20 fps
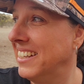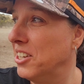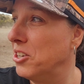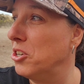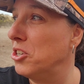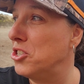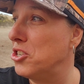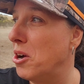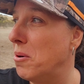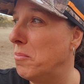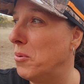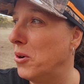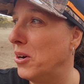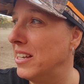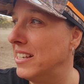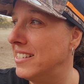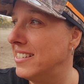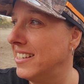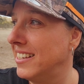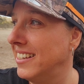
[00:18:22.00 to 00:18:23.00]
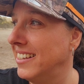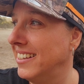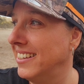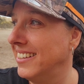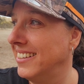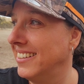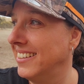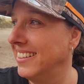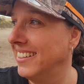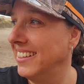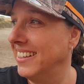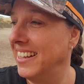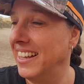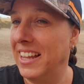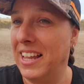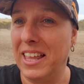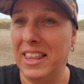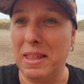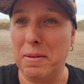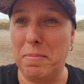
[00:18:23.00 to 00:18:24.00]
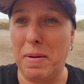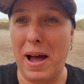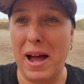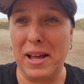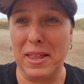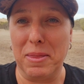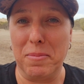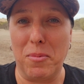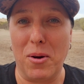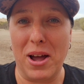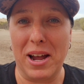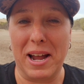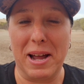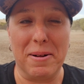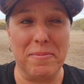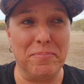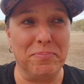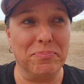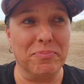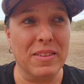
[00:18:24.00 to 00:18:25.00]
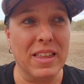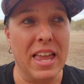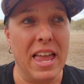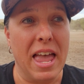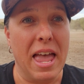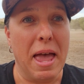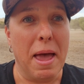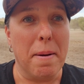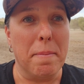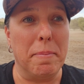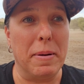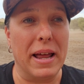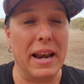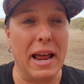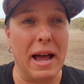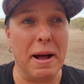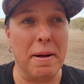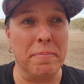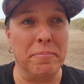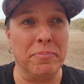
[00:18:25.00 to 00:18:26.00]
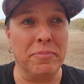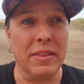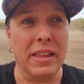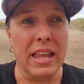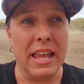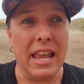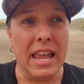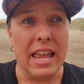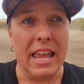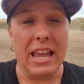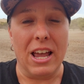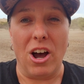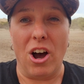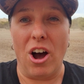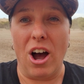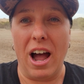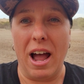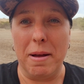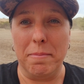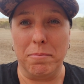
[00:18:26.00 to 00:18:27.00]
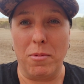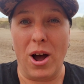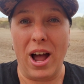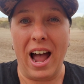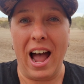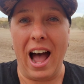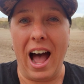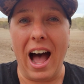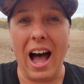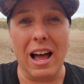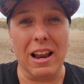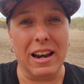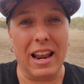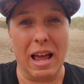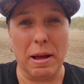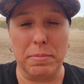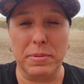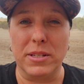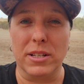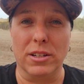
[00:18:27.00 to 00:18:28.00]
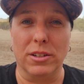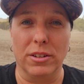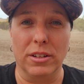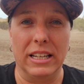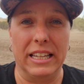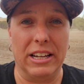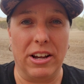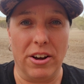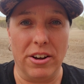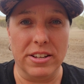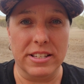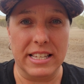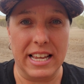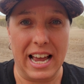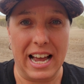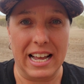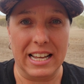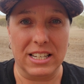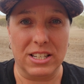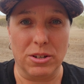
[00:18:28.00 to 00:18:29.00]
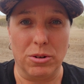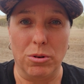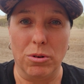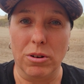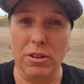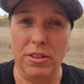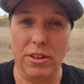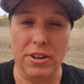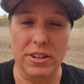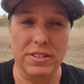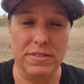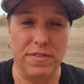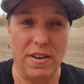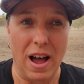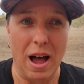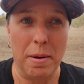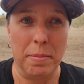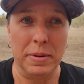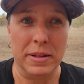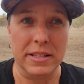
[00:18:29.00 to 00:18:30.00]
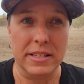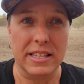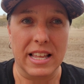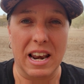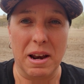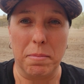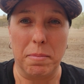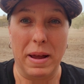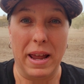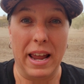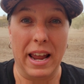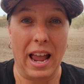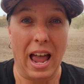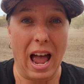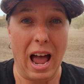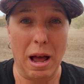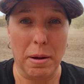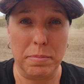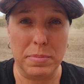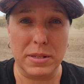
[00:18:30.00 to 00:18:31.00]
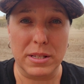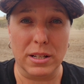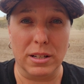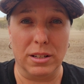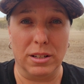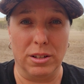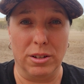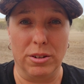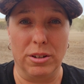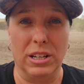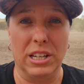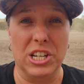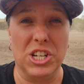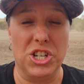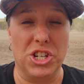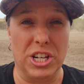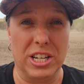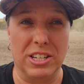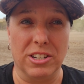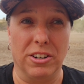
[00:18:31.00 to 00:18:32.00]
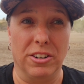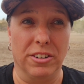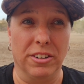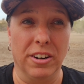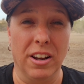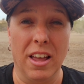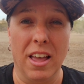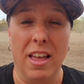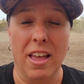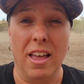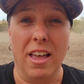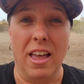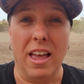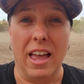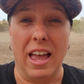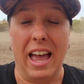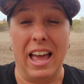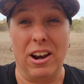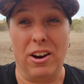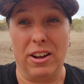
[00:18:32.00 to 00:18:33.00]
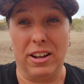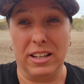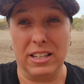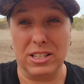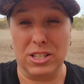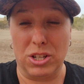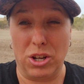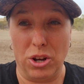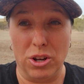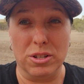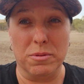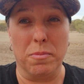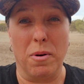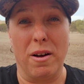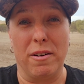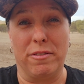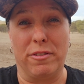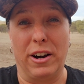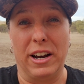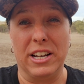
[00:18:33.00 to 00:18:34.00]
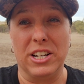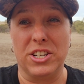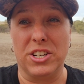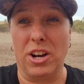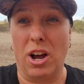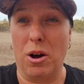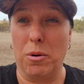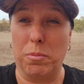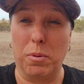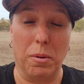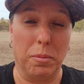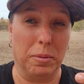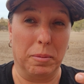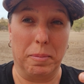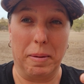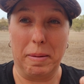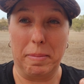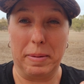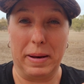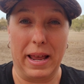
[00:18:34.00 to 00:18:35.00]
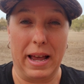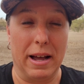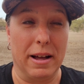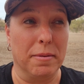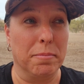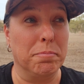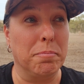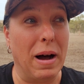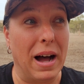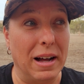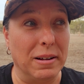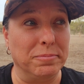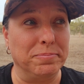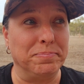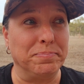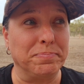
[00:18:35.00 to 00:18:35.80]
Good job, boys, parking the bike up. But my heart absolutely goes out to all of those farmers that are being absolutely and I excuse my French, I'll probably beep it out, but